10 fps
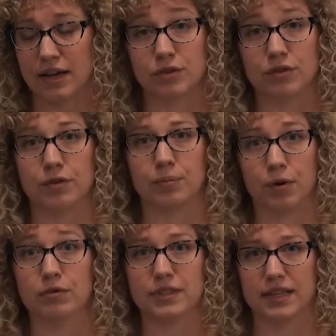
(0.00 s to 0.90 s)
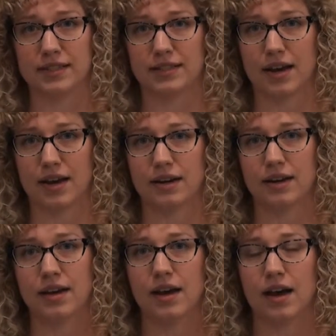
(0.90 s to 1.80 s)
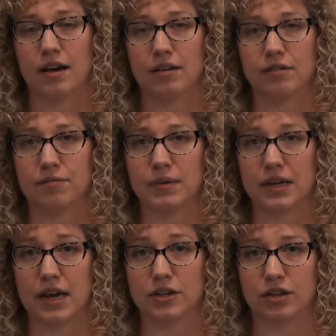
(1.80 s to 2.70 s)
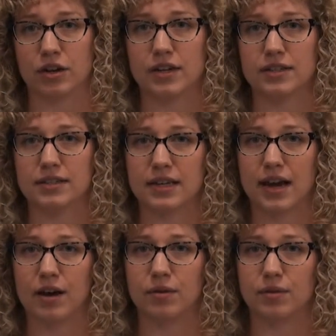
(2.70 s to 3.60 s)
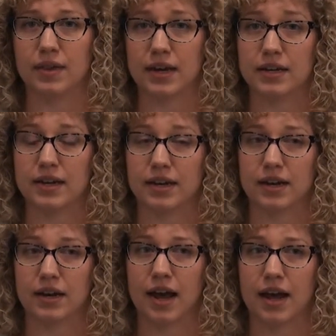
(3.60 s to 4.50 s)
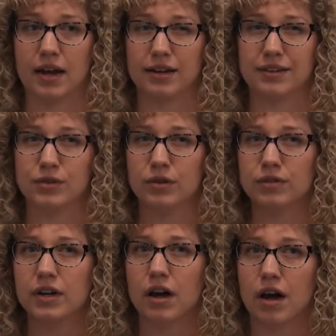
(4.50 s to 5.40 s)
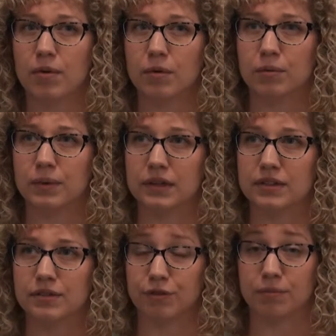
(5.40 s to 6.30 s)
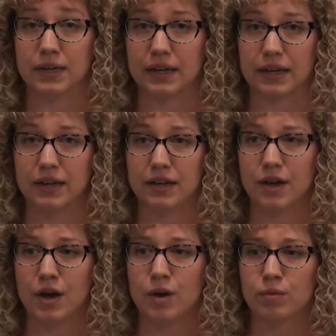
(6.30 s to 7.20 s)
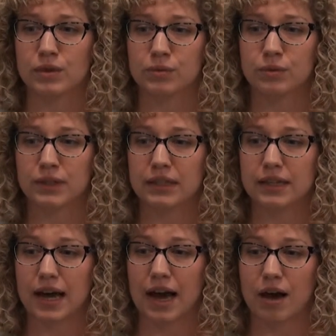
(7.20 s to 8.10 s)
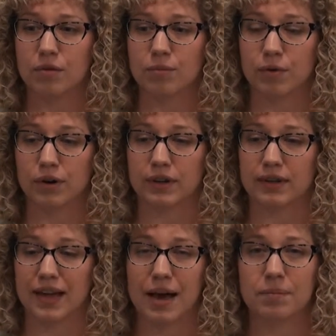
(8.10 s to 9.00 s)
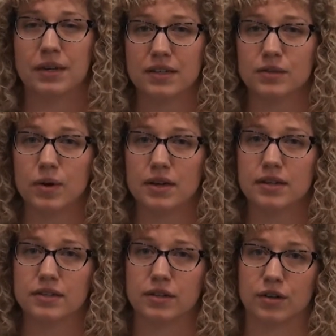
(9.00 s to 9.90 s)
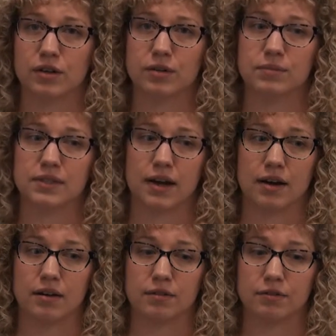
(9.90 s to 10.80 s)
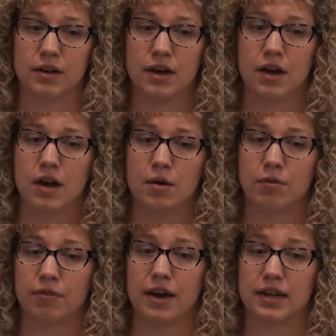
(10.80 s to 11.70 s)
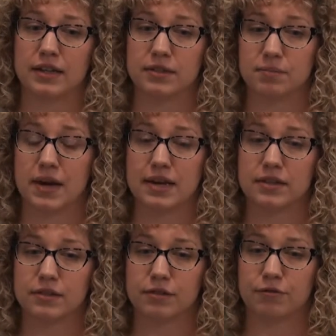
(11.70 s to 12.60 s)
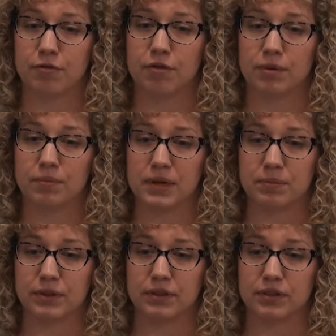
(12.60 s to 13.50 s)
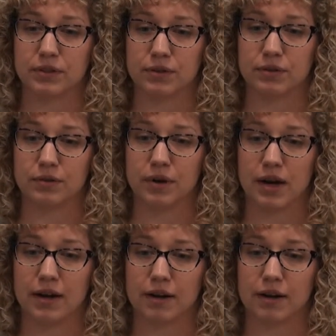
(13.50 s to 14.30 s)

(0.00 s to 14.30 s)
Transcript: sort of the process side of mediation, and got to see how they did it. And sort of an aha moment for me was really how important that piece was in terms of providing space for people to